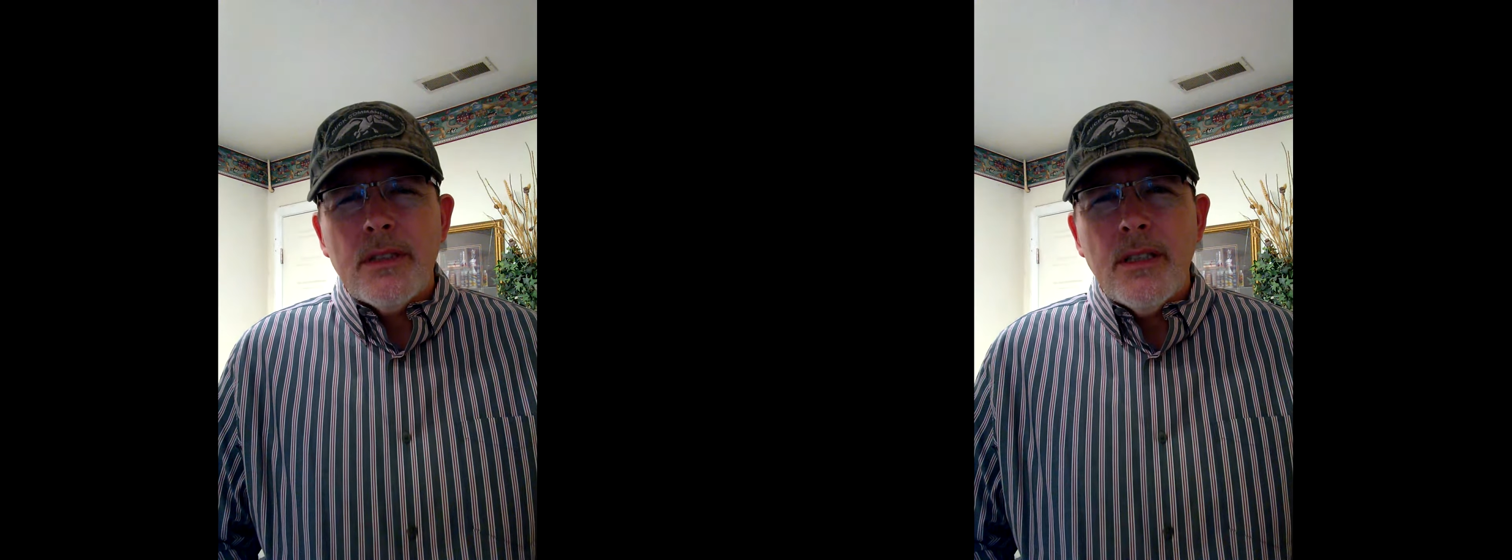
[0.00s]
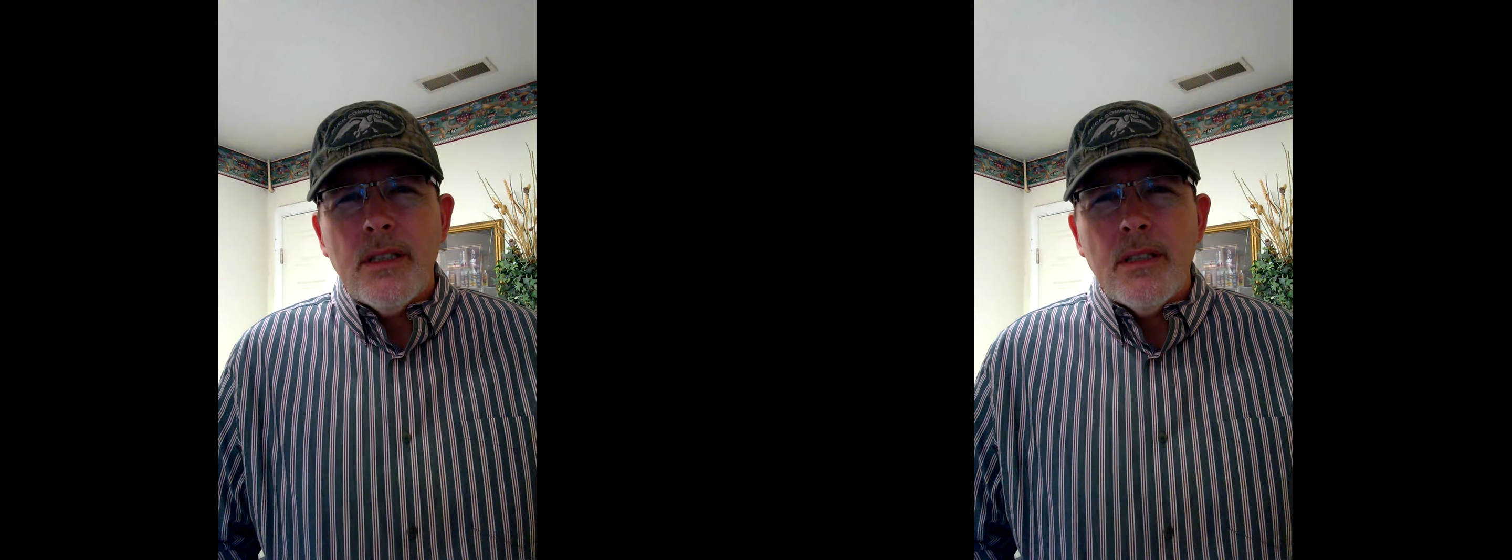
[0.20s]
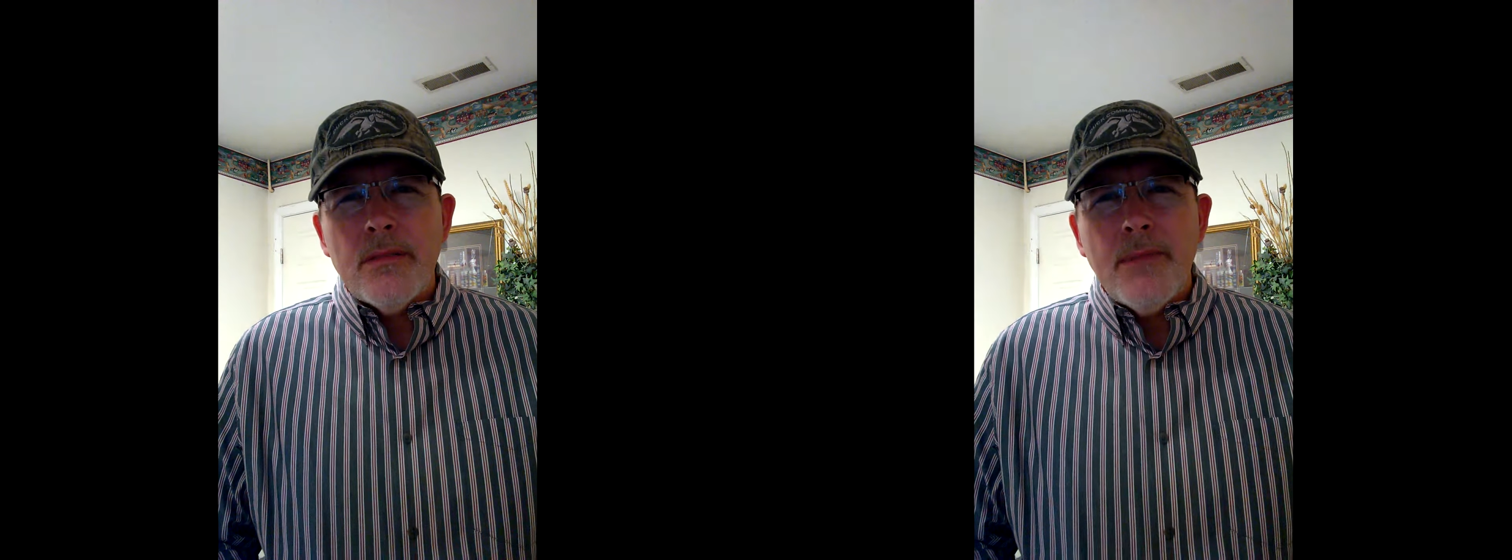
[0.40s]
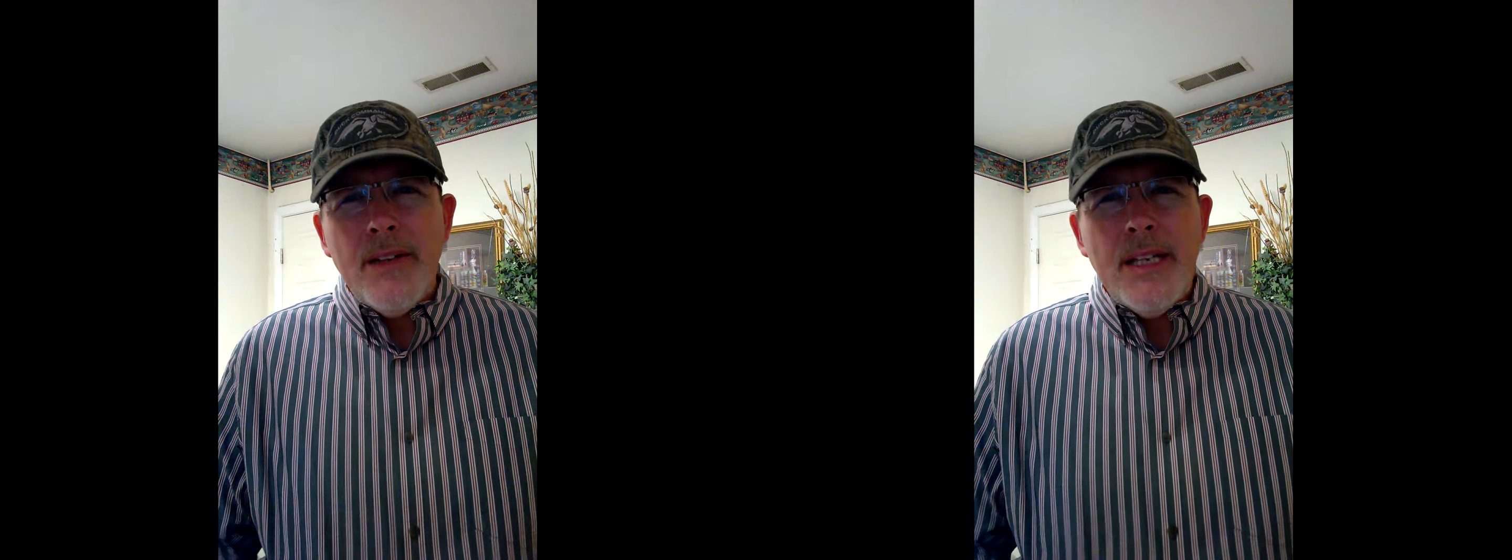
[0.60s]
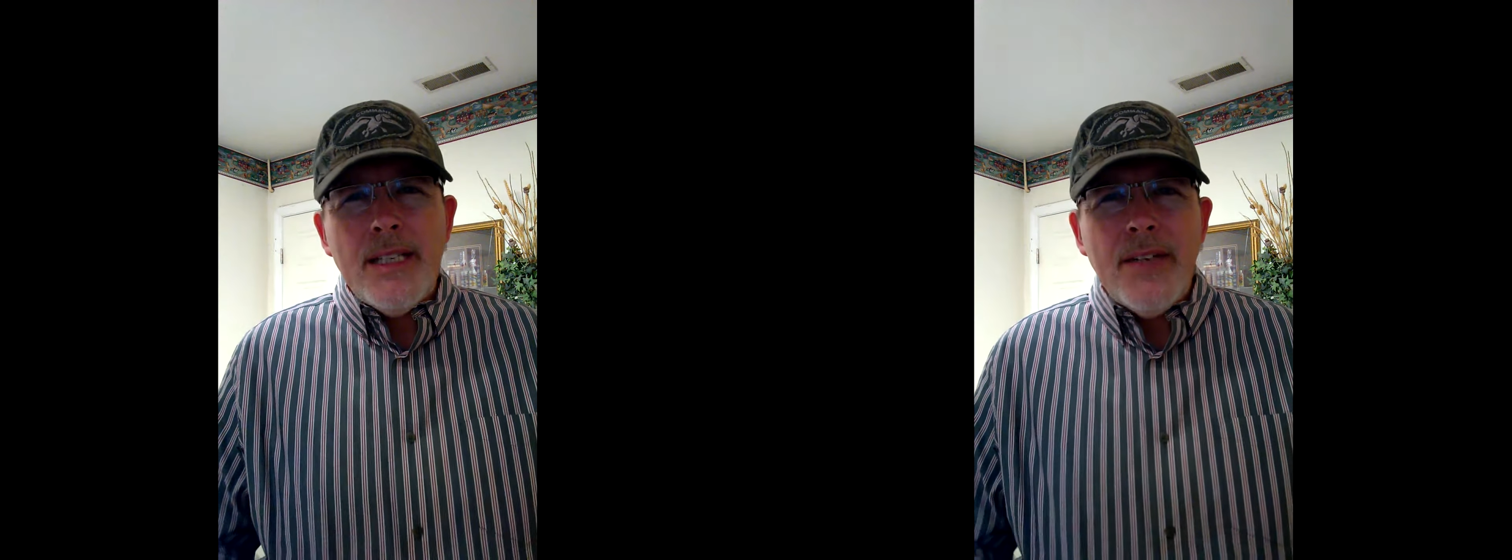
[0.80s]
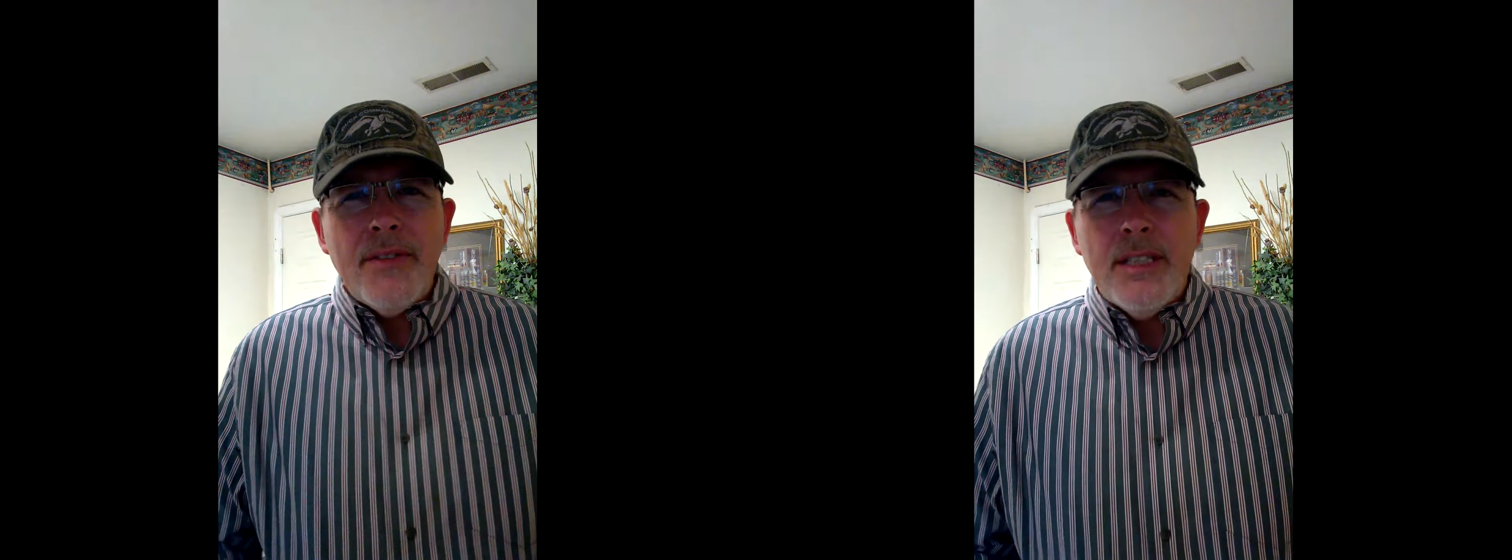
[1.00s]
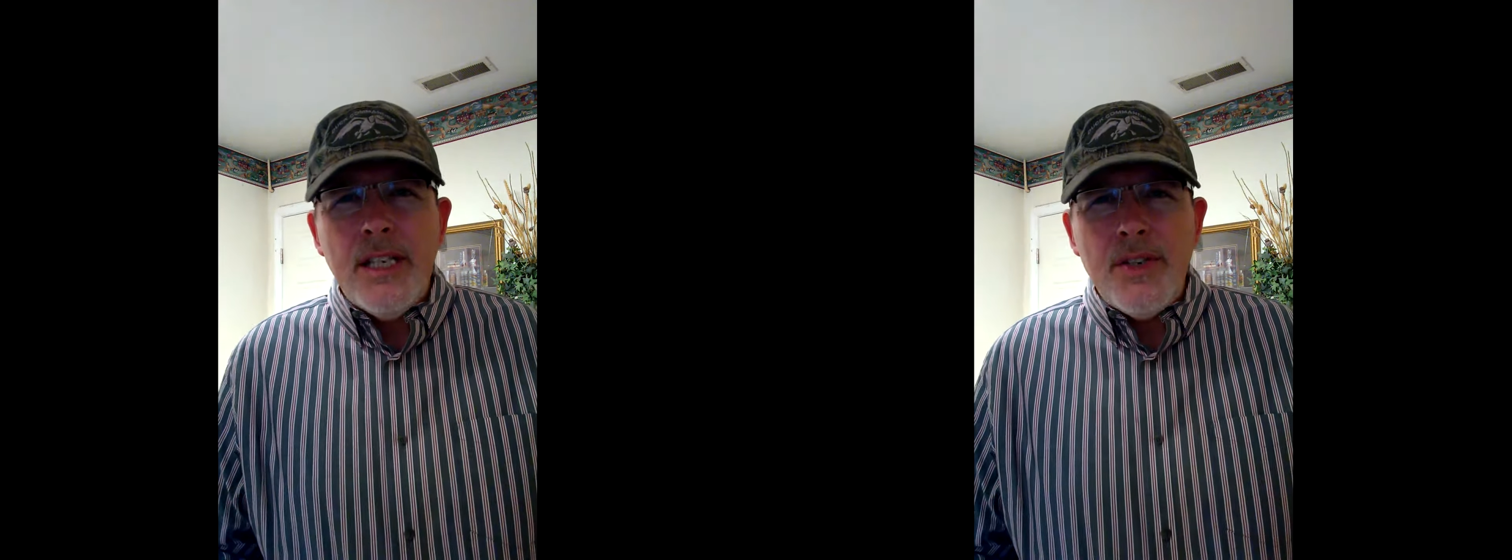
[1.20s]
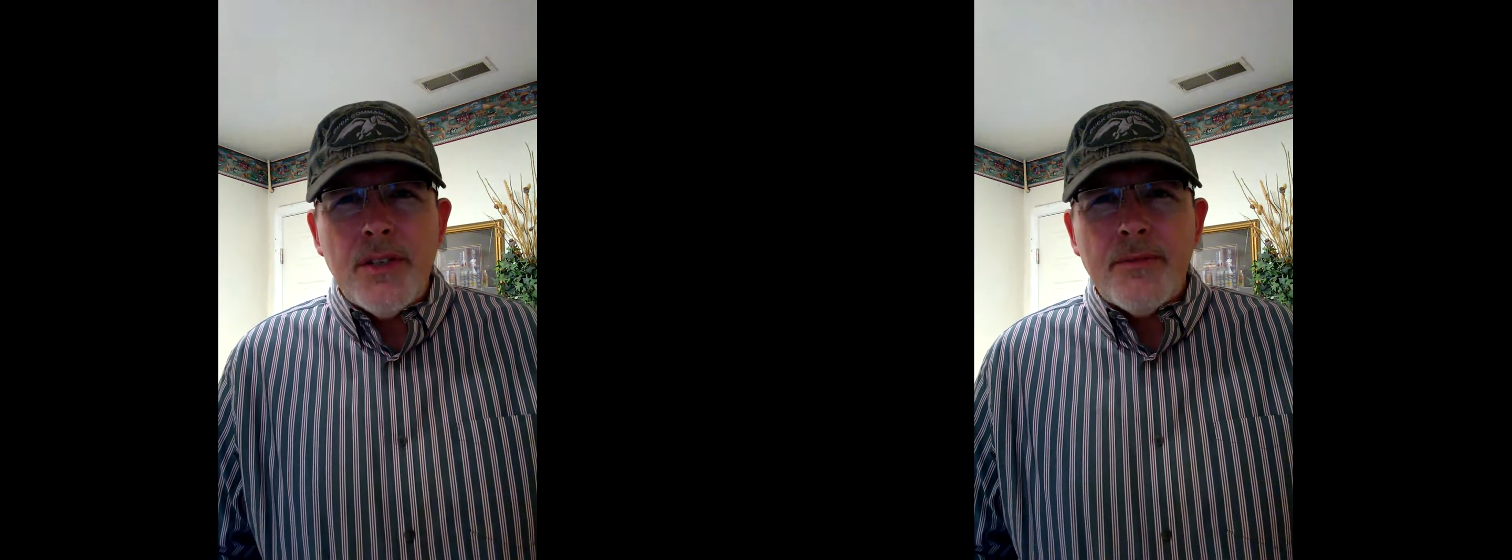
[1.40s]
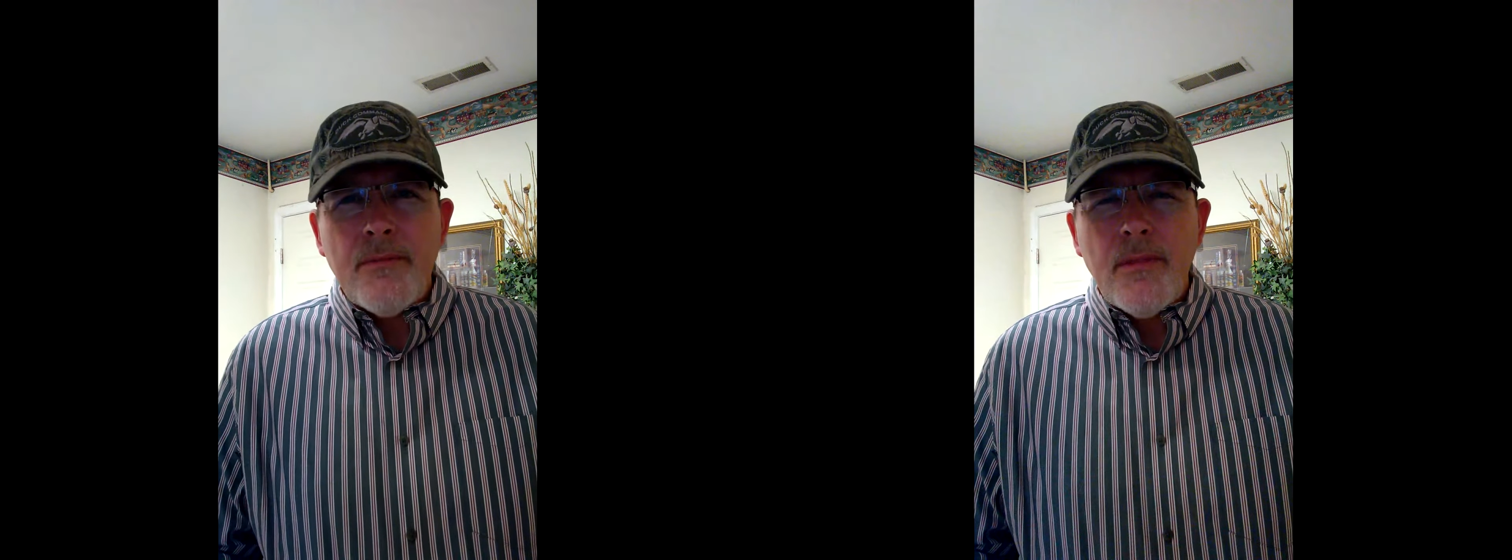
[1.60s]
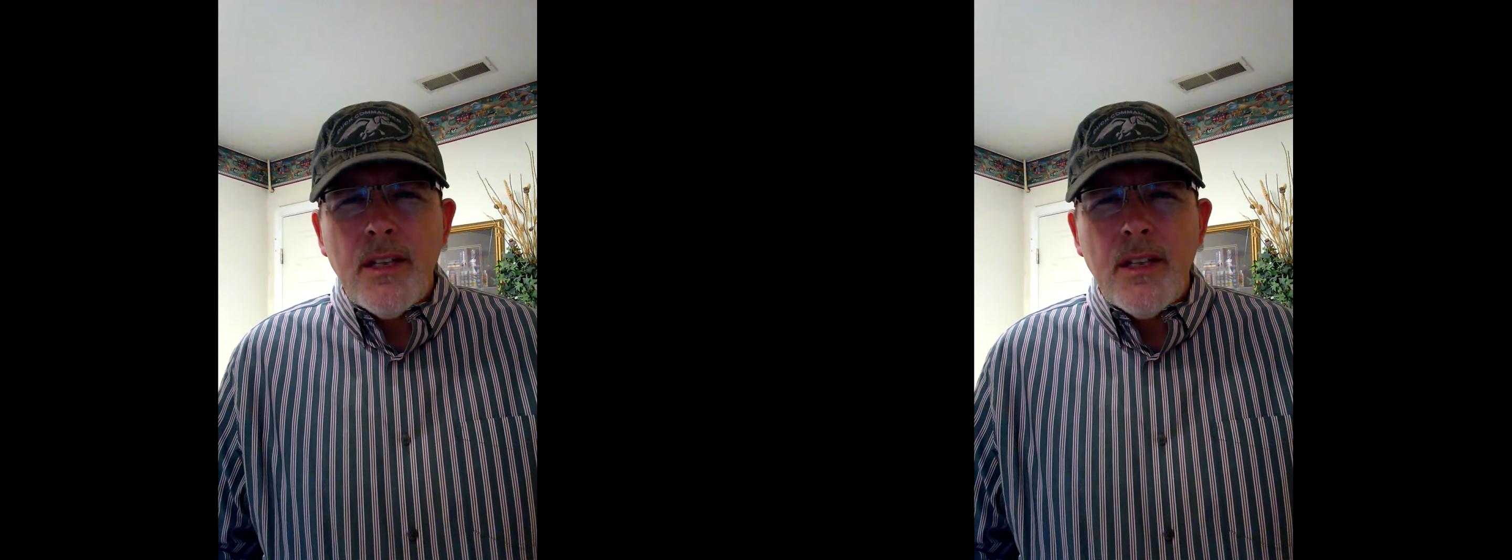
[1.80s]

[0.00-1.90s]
by that definition,